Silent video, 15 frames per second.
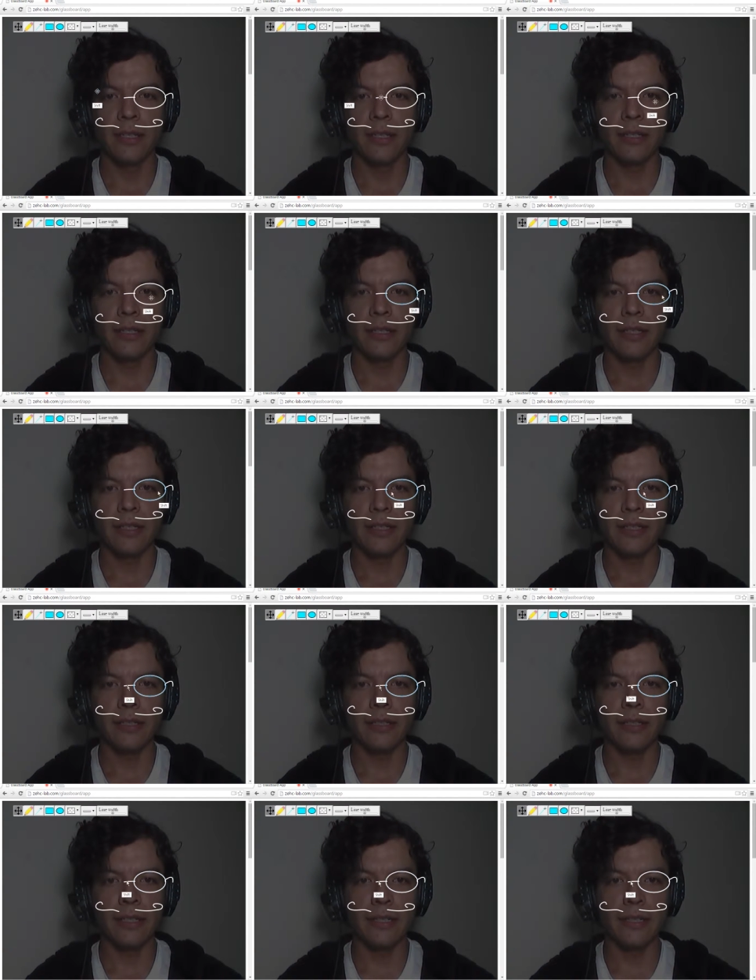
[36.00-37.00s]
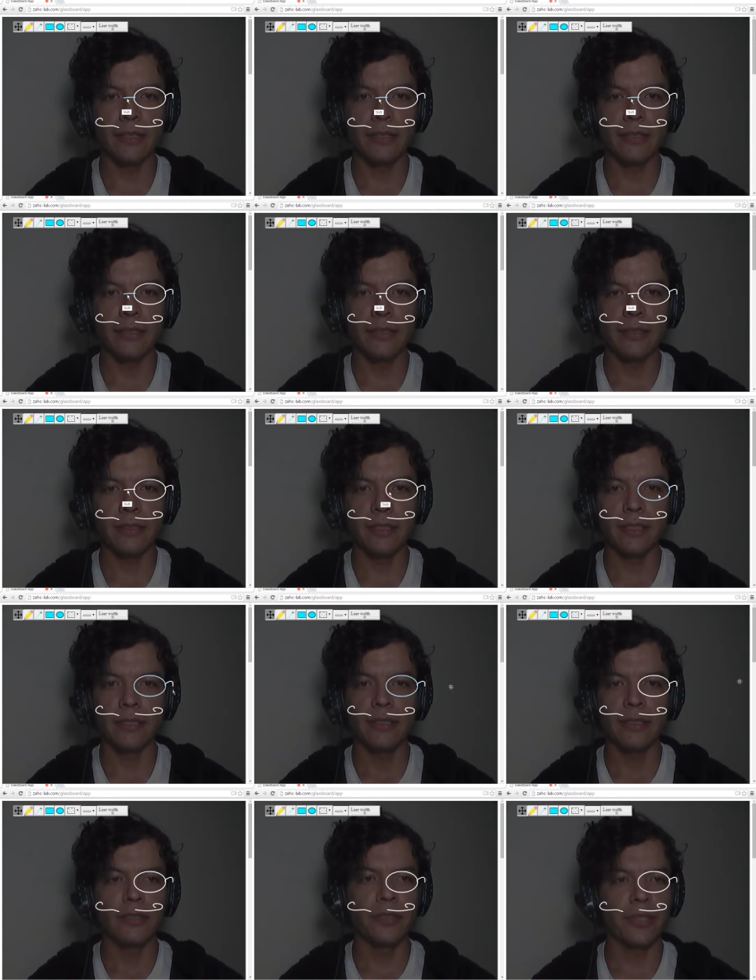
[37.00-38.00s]
click click click
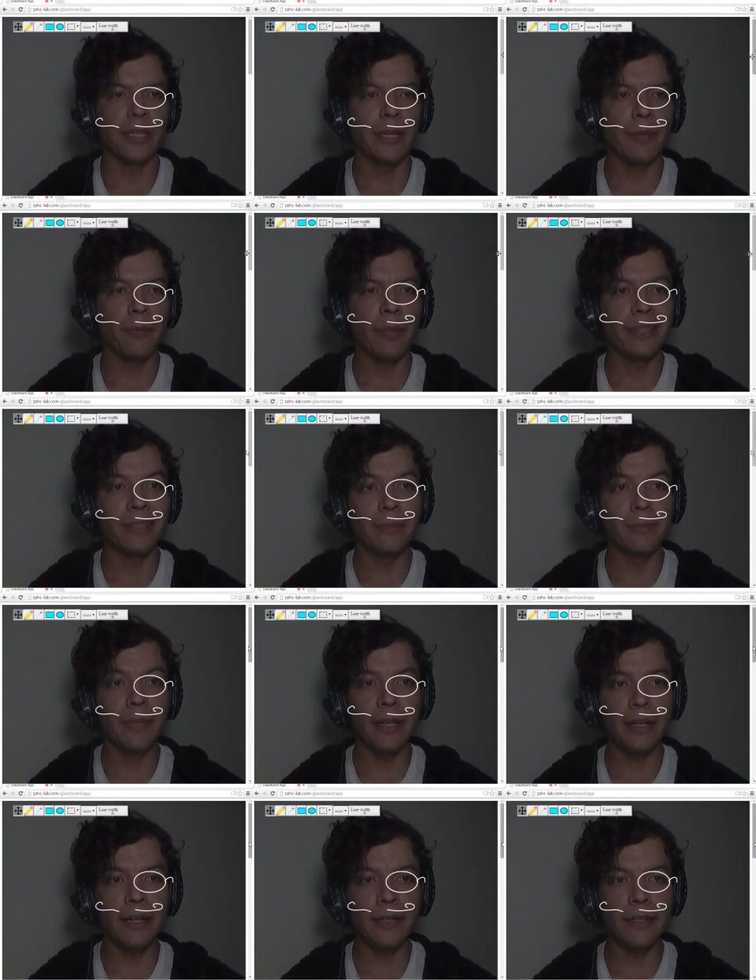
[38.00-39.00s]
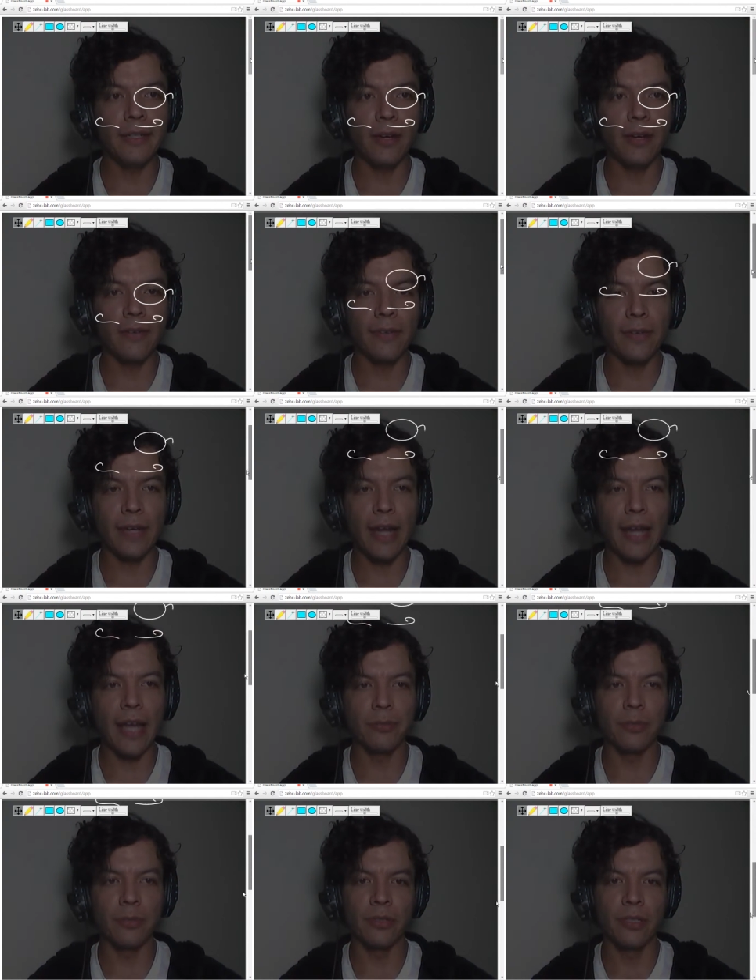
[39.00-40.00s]
okay but the main idea of
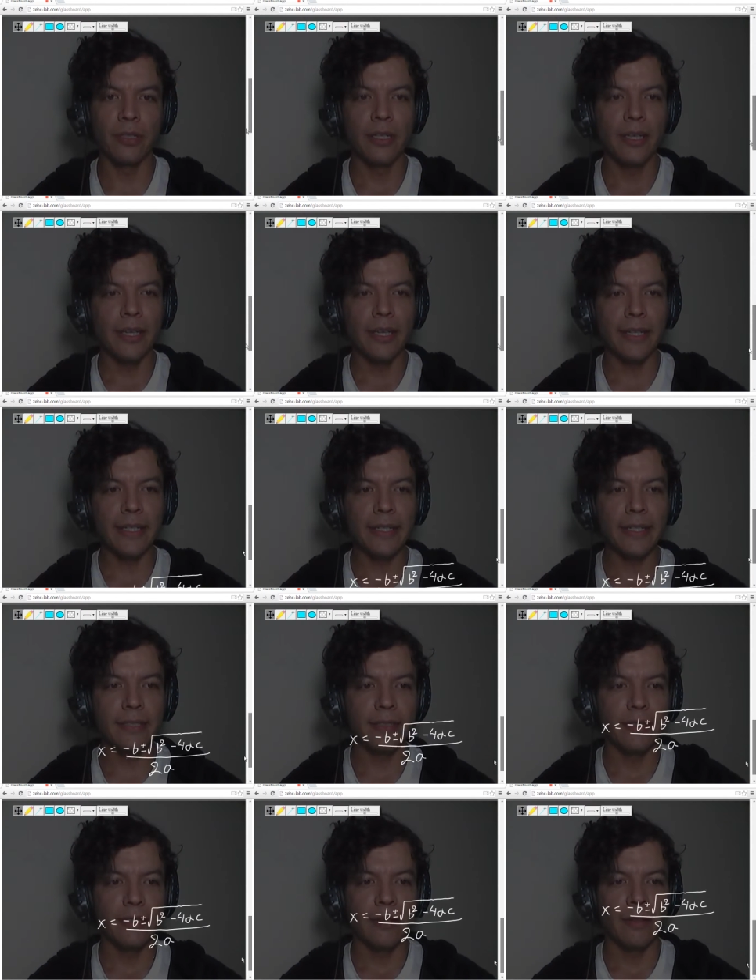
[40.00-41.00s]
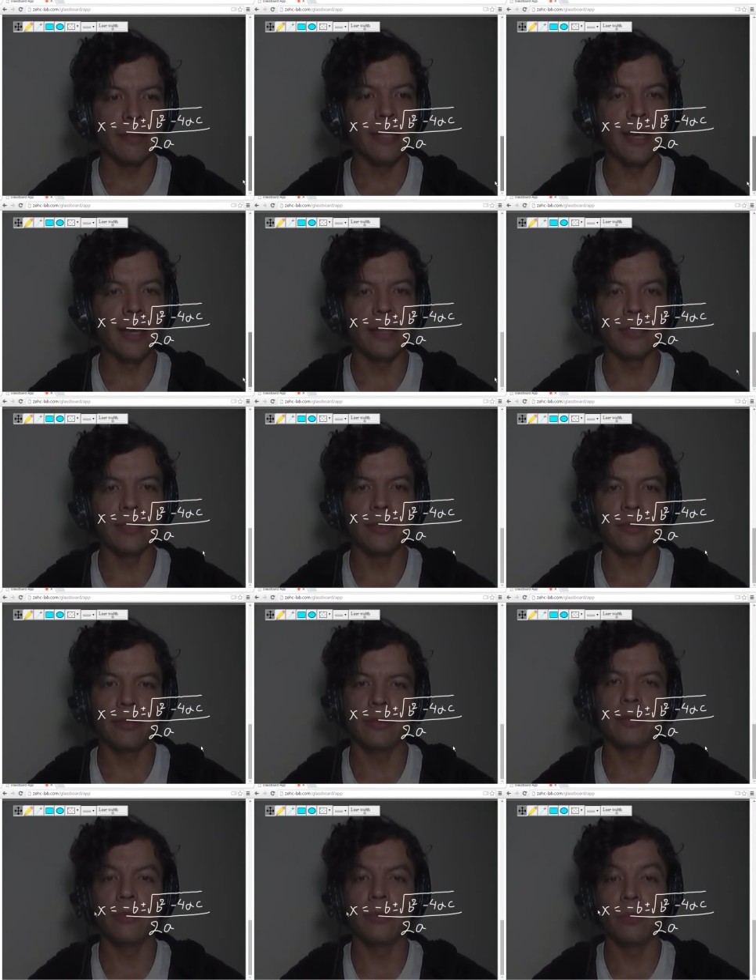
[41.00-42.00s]
glassboard is that
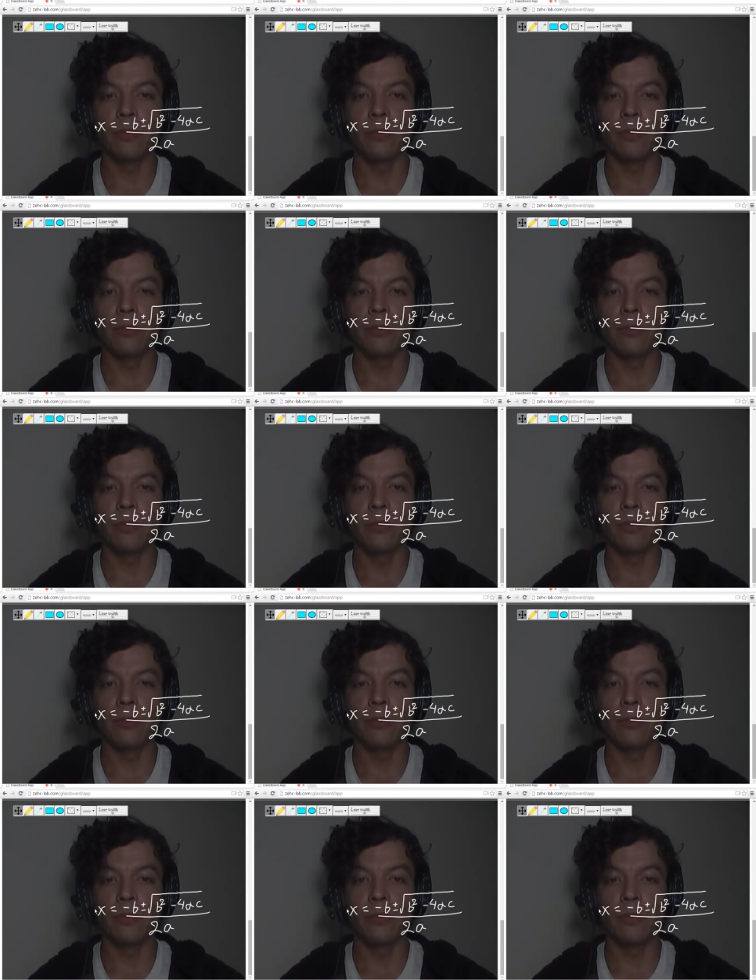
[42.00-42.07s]
uh,